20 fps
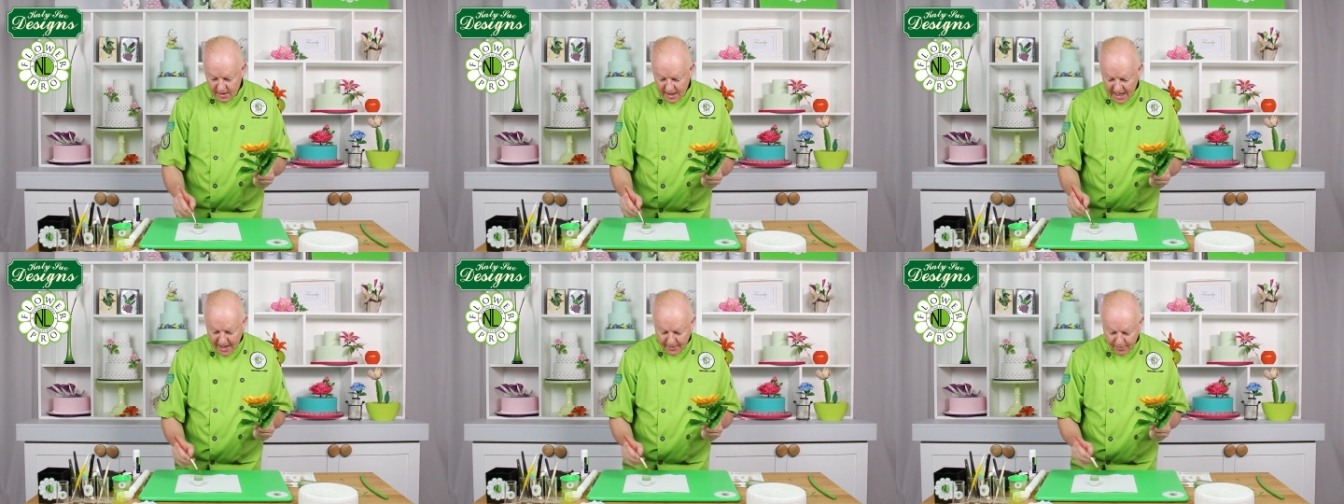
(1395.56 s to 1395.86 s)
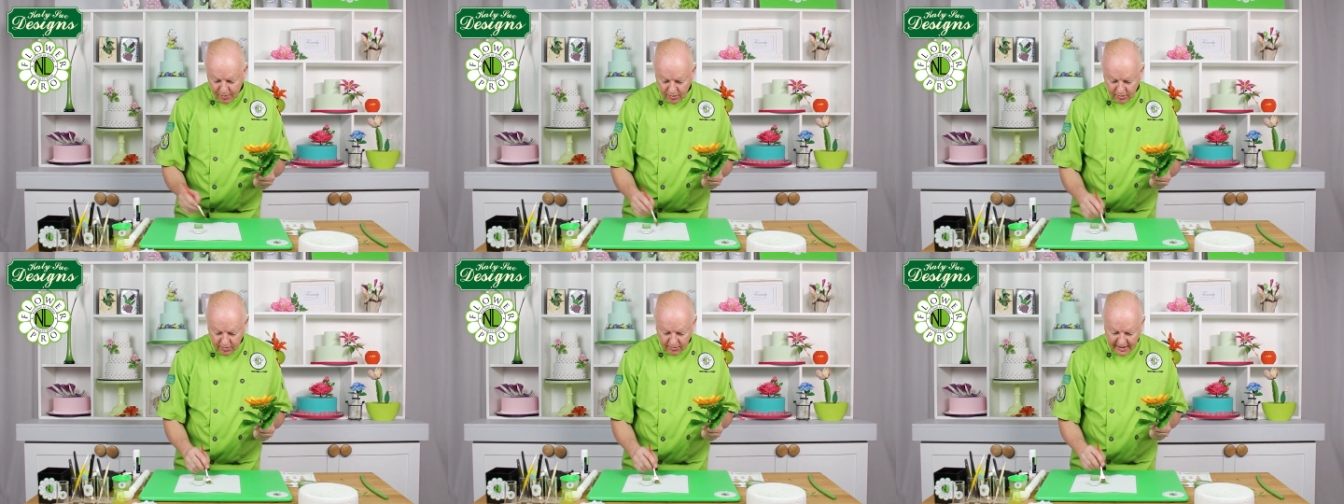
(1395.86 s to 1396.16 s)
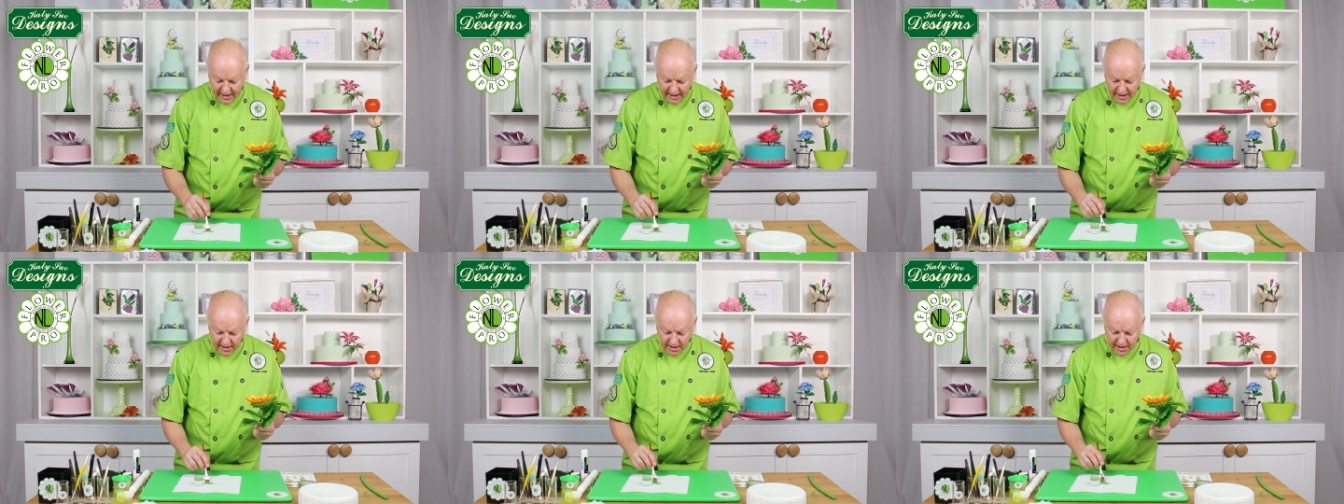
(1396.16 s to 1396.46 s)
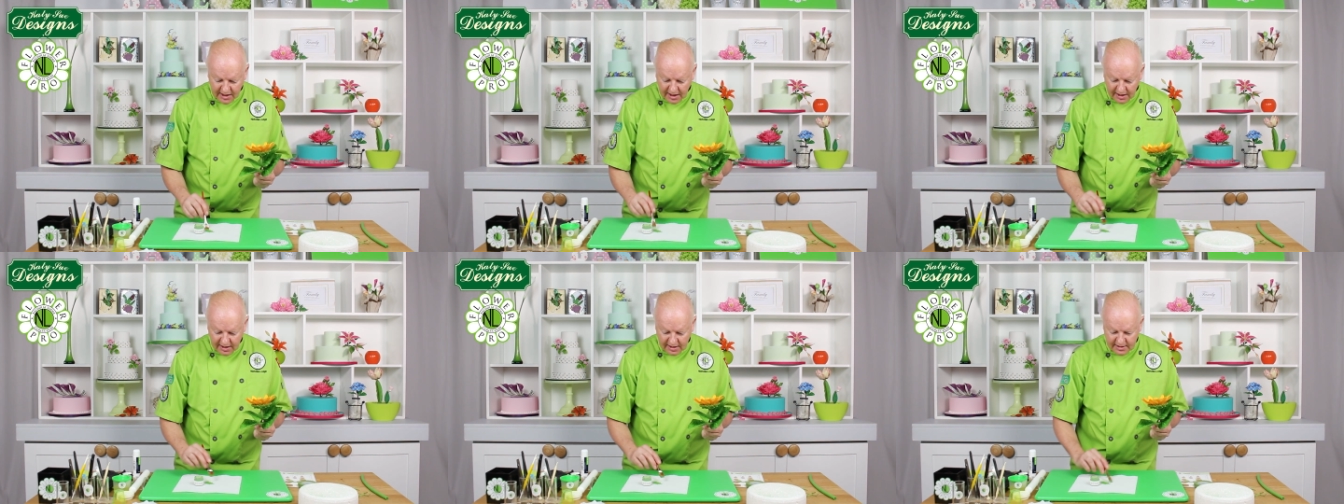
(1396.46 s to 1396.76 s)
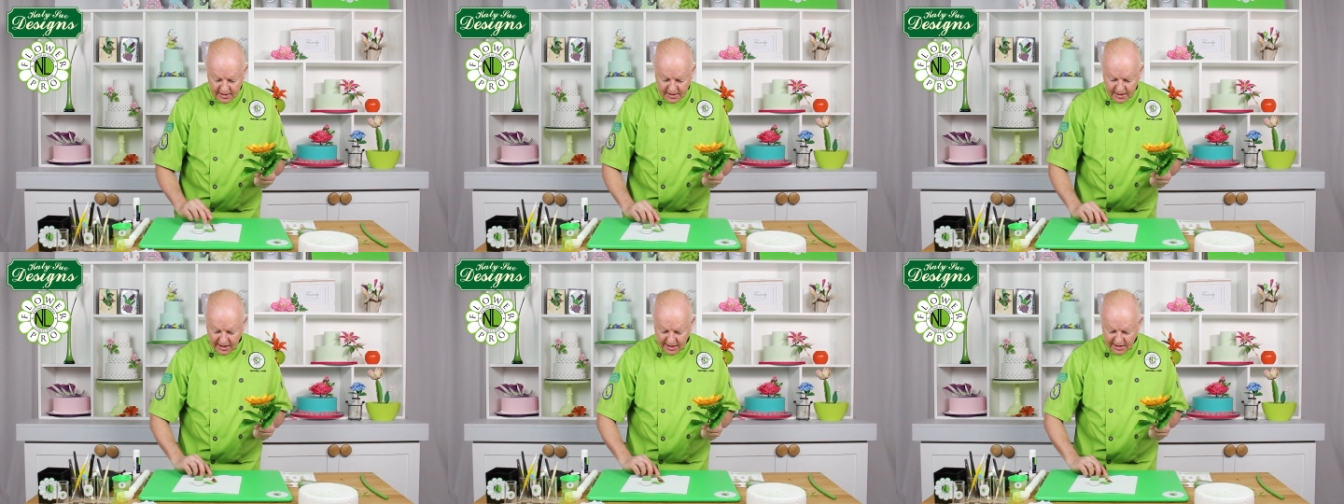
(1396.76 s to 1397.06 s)
apple green
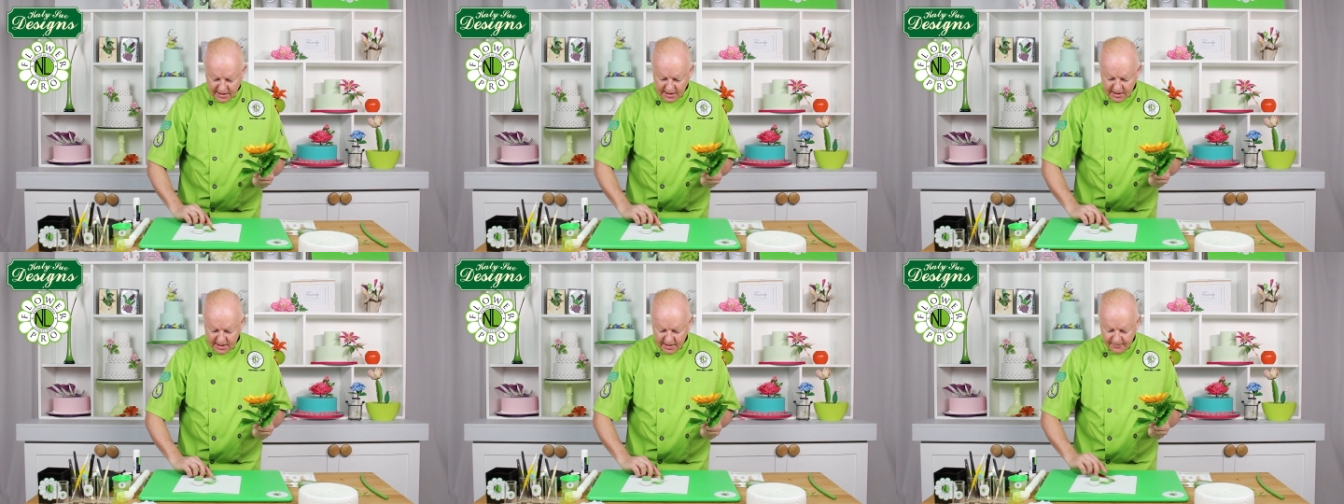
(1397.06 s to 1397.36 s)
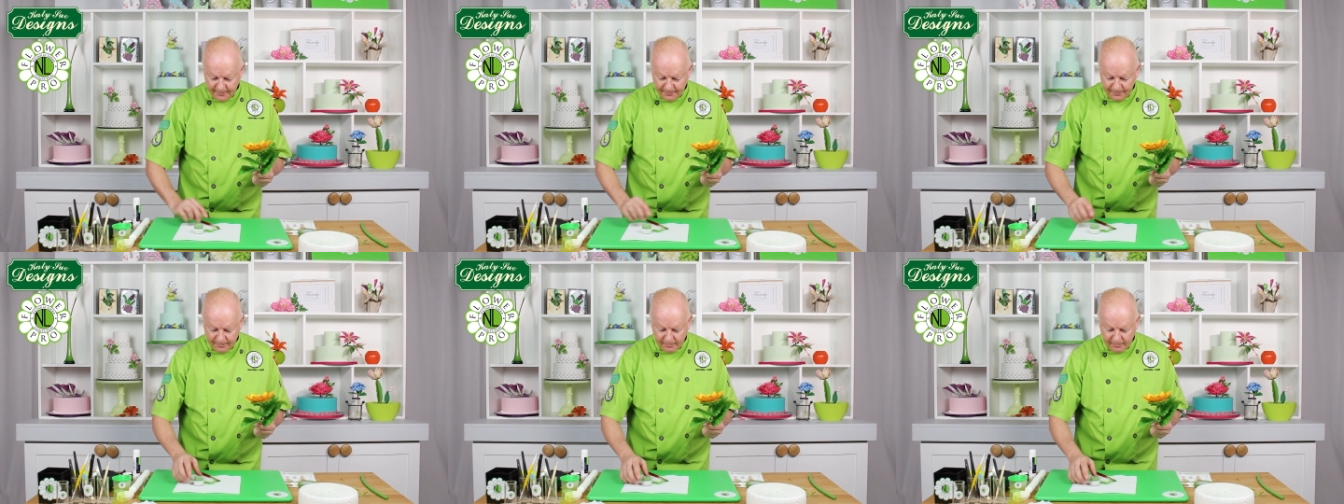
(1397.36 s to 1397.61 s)
color dust.